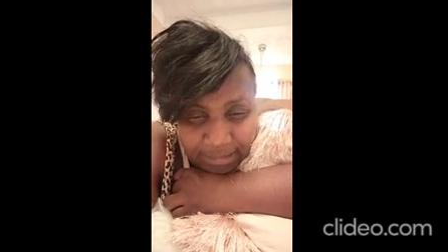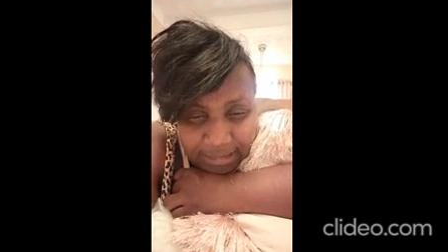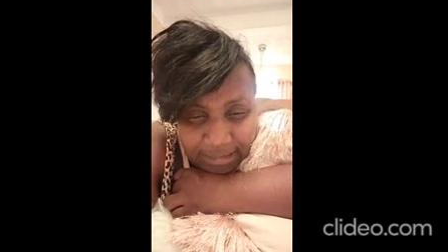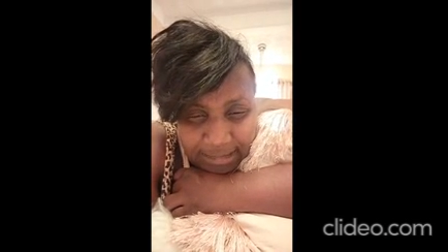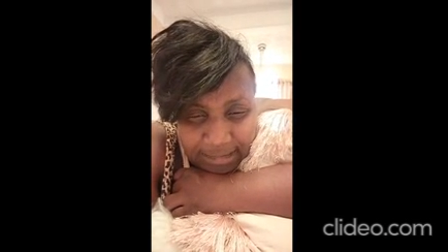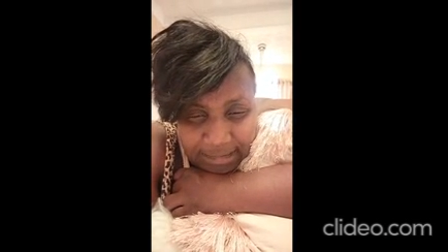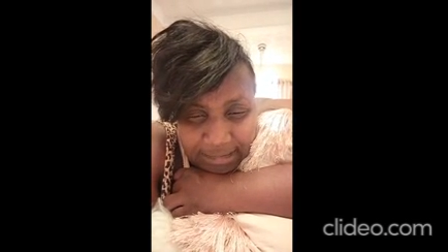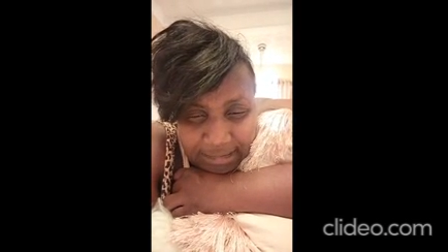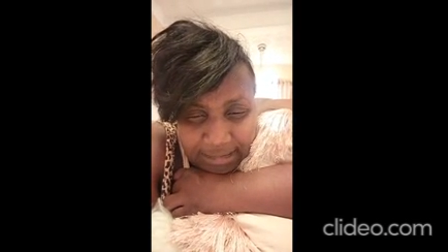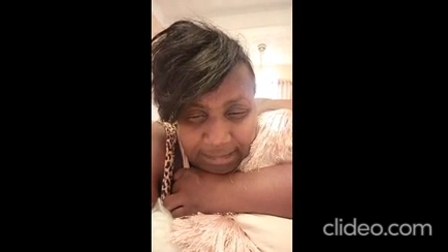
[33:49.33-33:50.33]

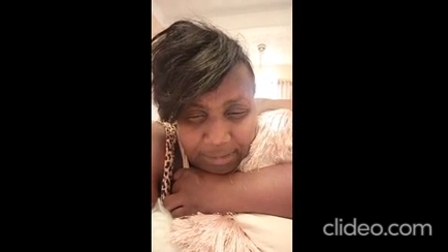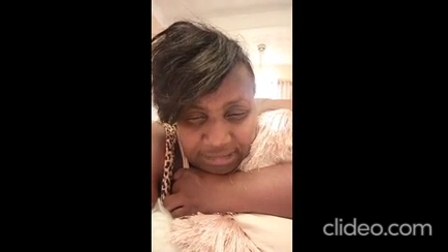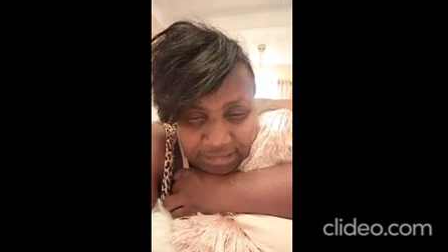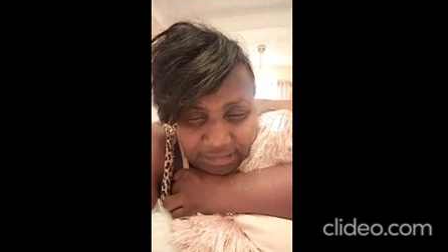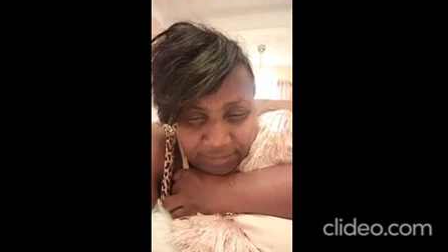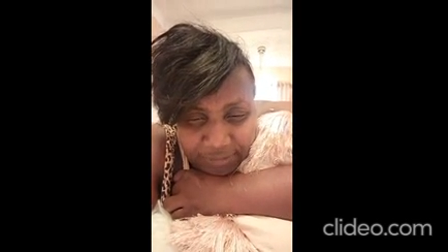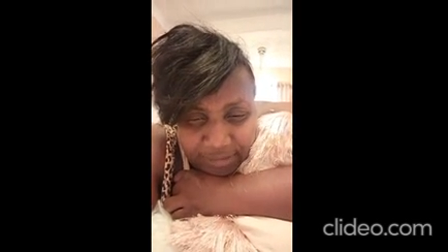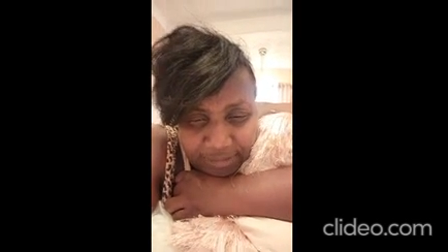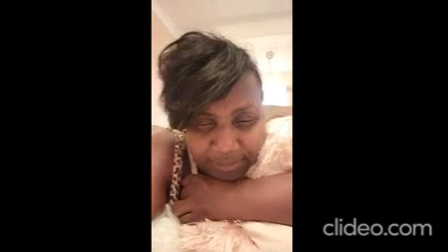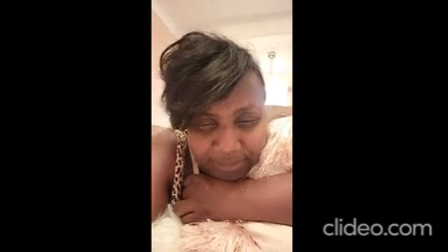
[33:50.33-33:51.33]
uh, watching
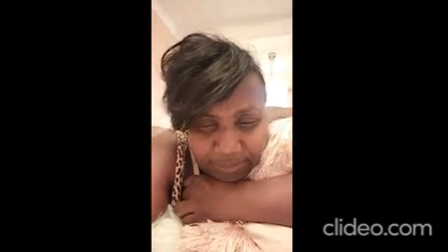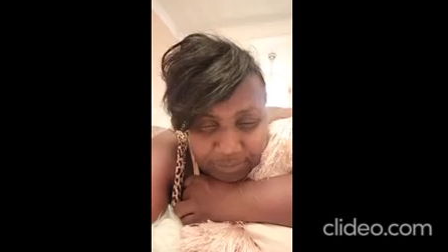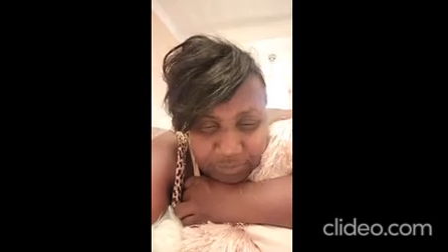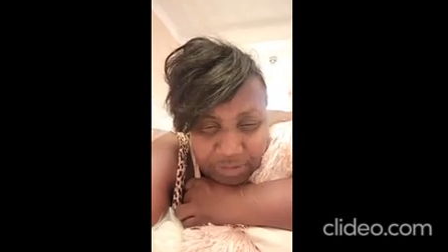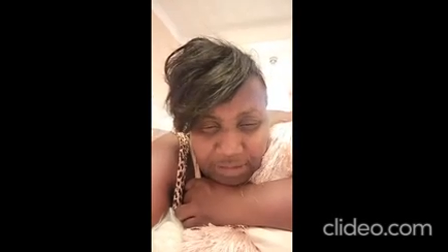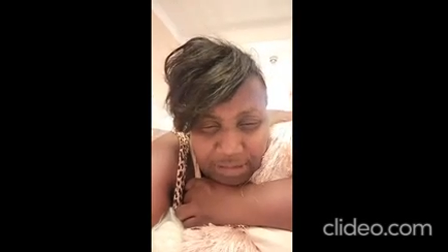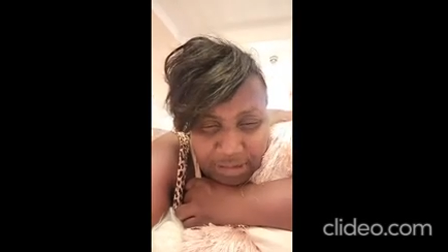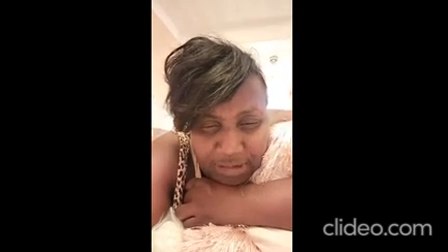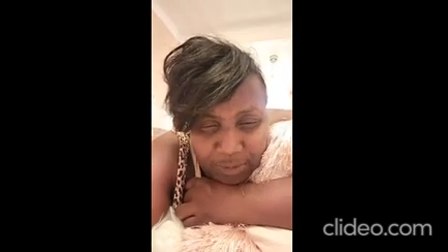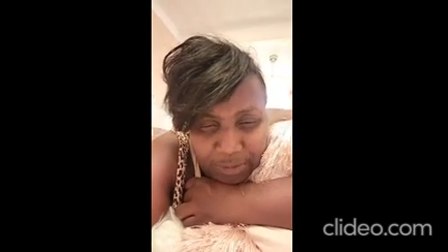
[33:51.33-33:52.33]
from
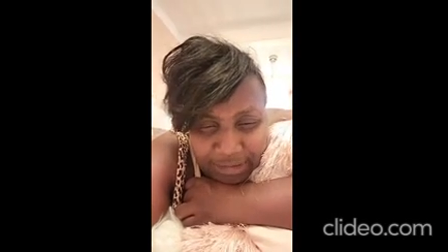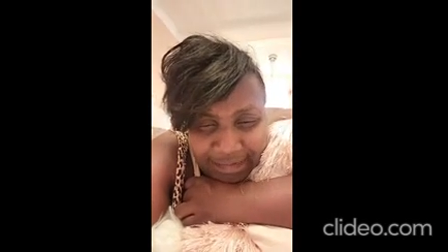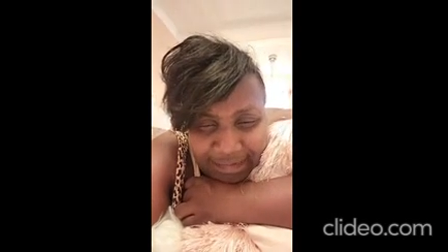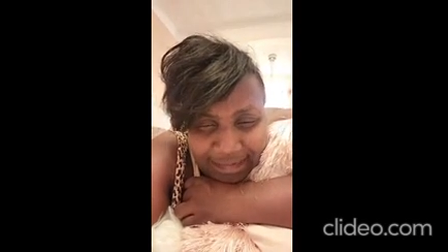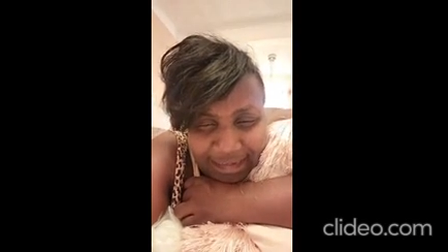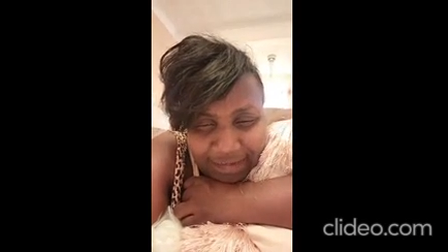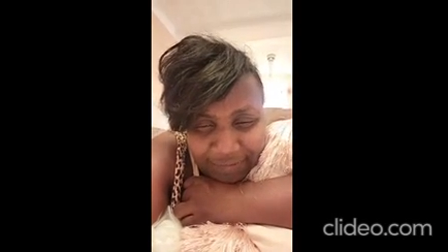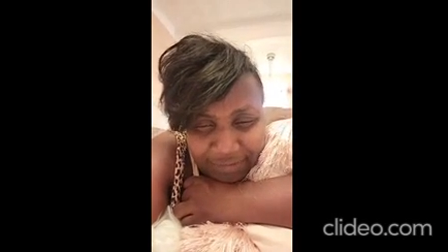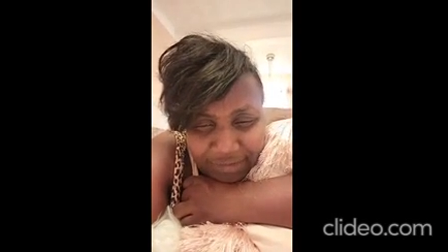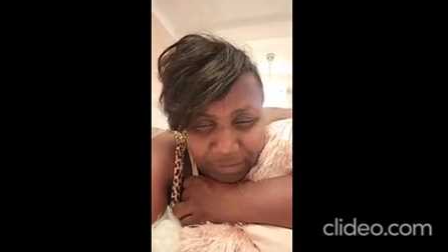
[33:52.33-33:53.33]
working in the
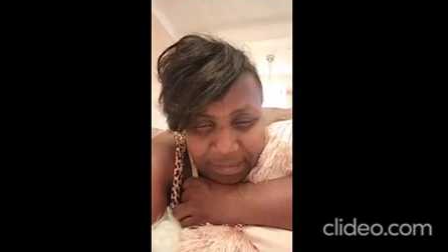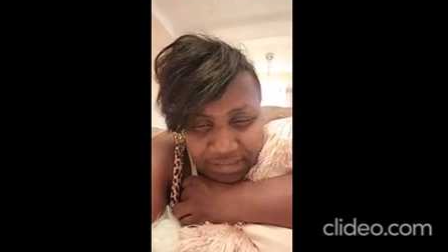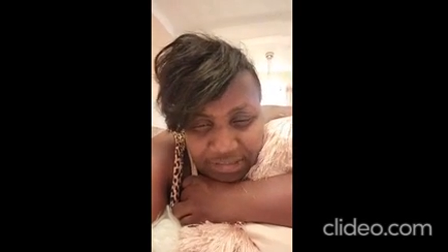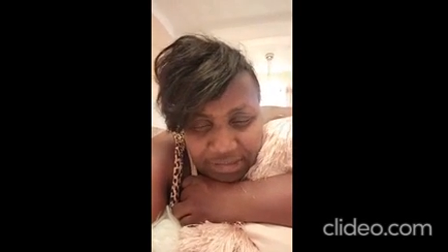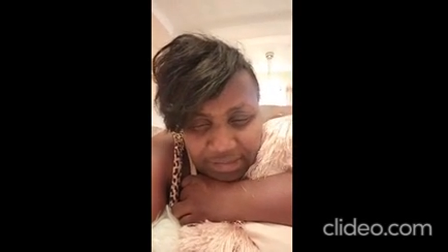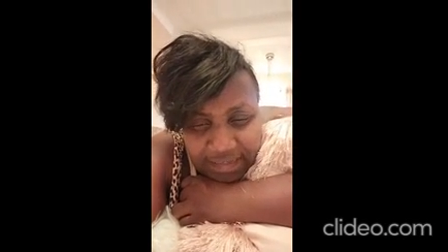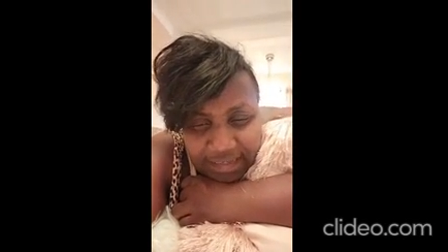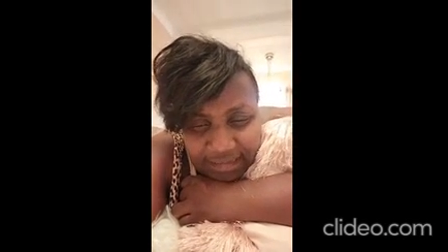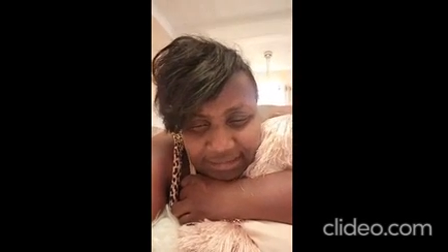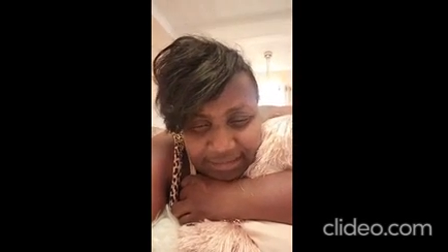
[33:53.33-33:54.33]
office. Today
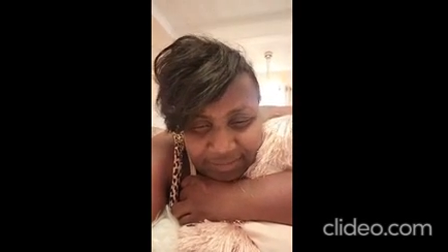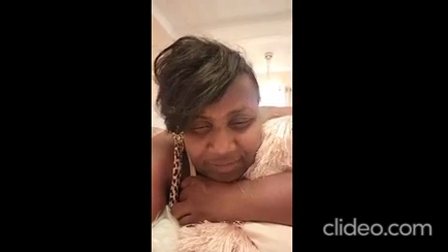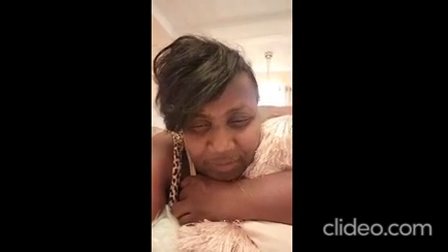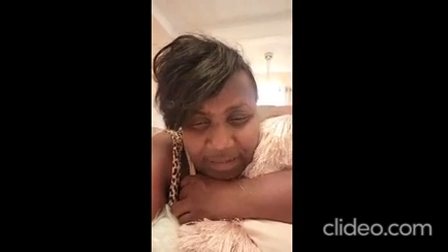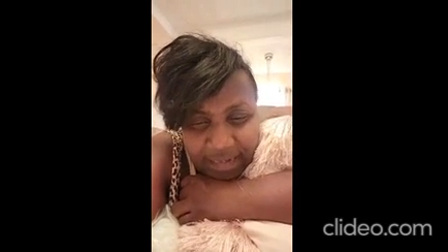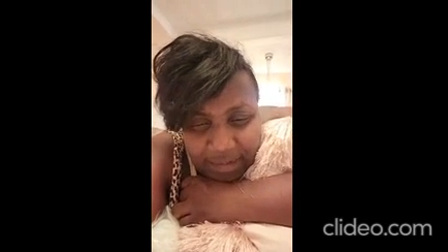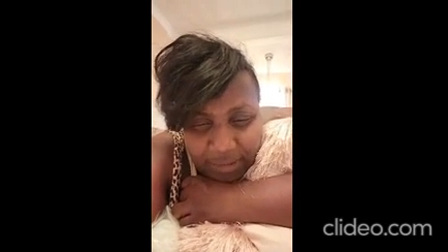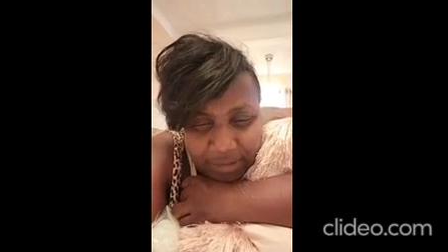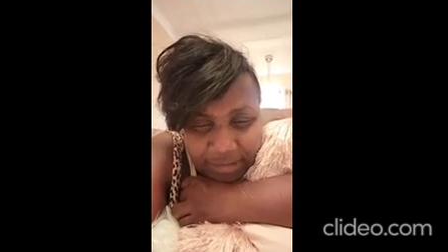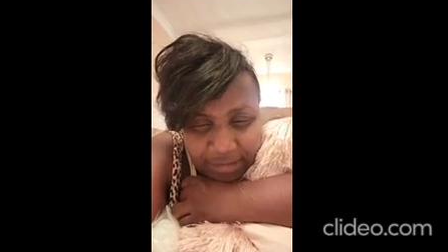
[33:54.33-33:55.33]
Sunday, what kind of
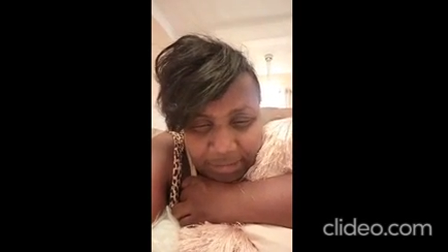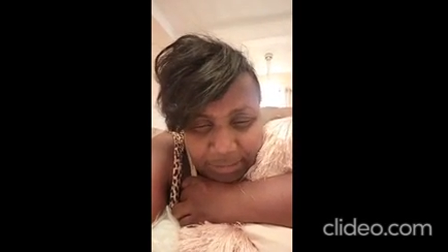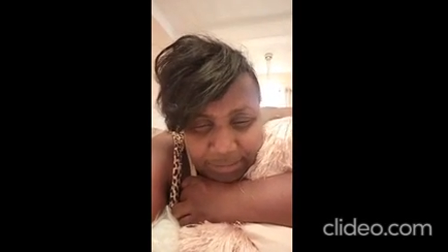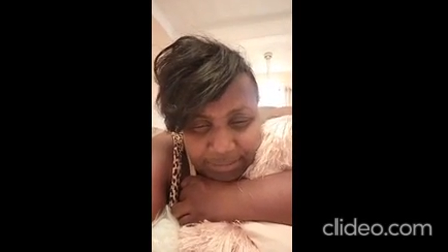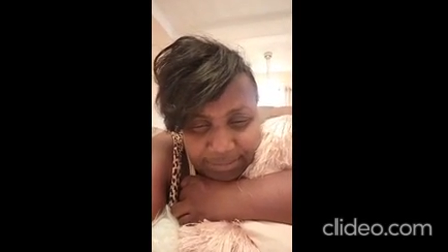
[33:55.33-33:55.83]
work you do?